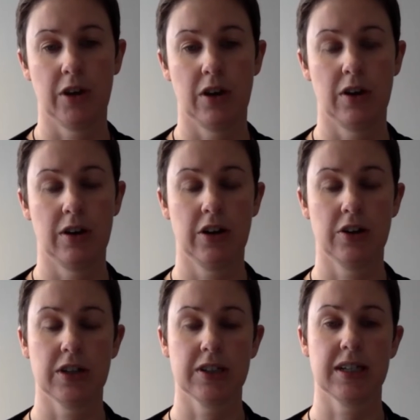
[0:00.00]
our
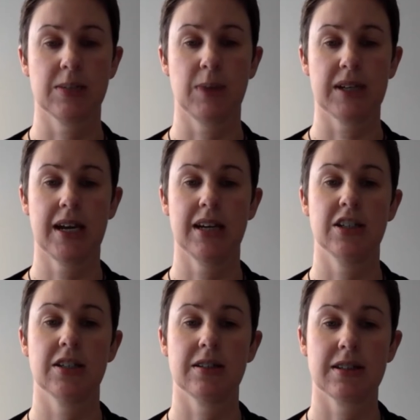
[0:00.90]
conduct
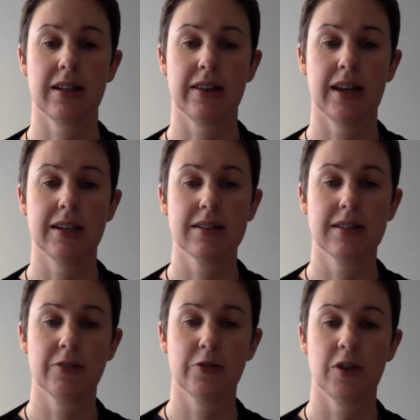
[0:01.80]
expectations, and that is
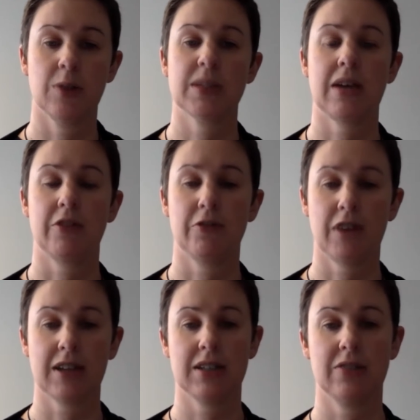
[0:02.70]
that firms have
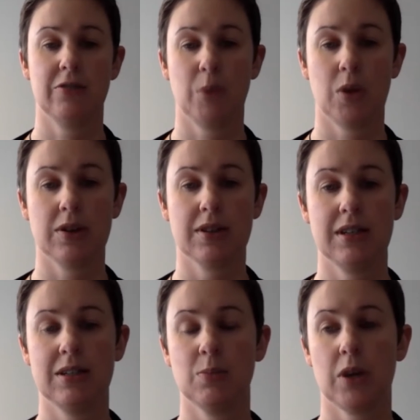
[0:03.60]
effective
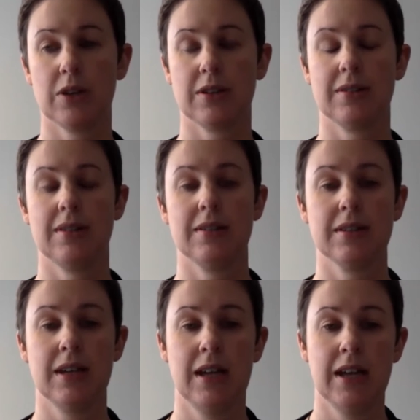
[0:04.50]
policies, processes,
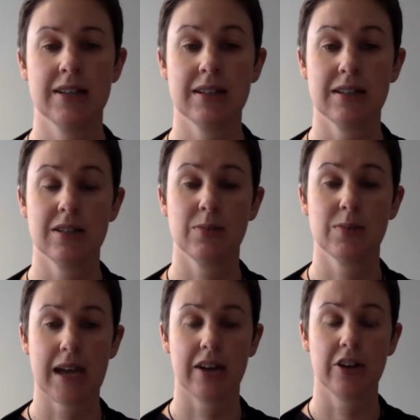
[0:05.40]
systems
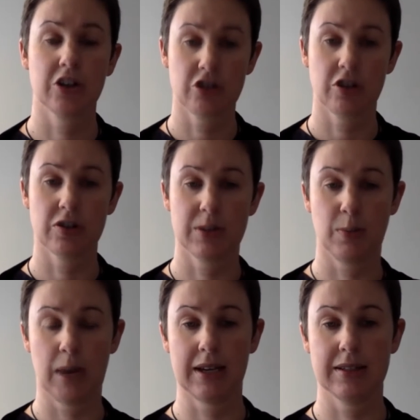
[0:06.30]
and controls in
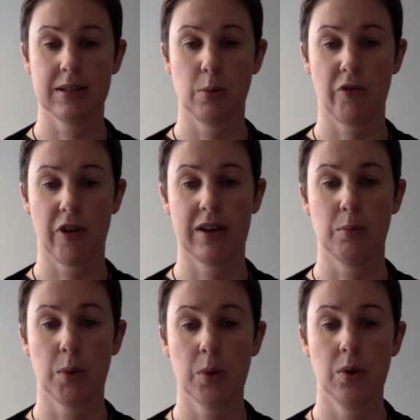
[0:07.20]
place to prevent
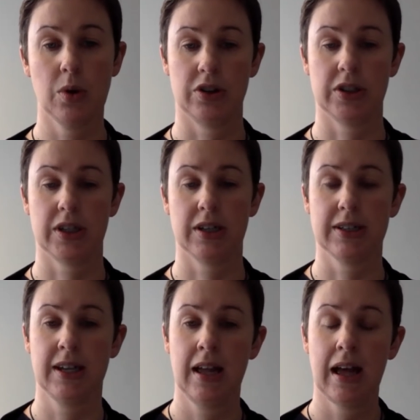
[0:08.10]
poor conduct
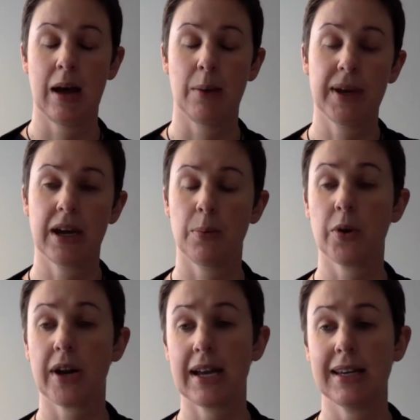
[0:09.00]
and pick up
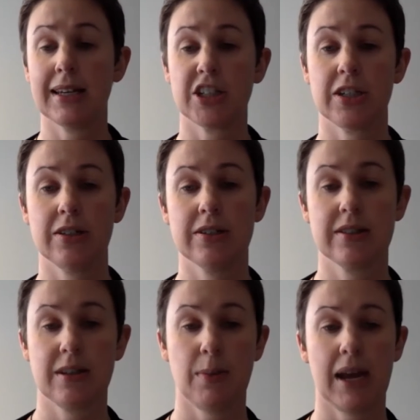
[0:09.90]
on any issues
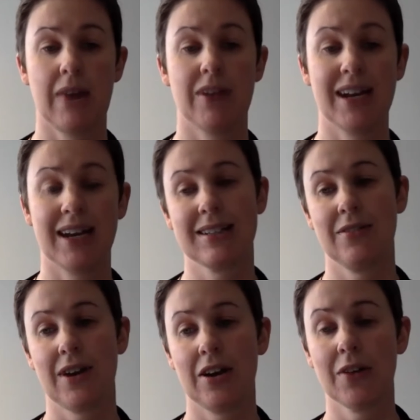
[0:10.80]
that may have a negative
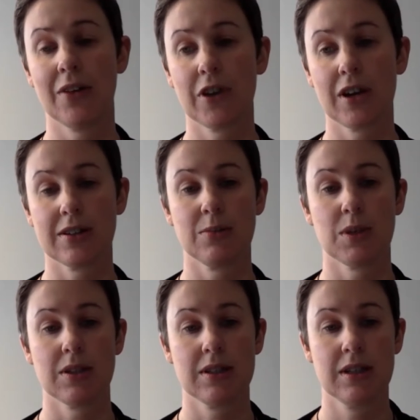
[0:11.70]
outcome for
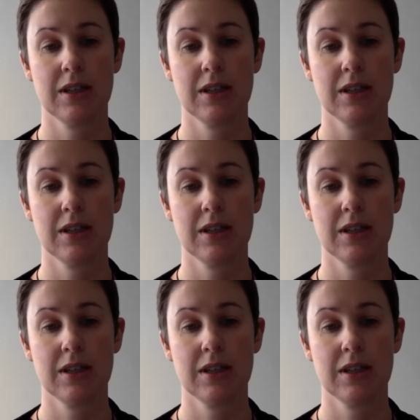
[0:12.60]
customers.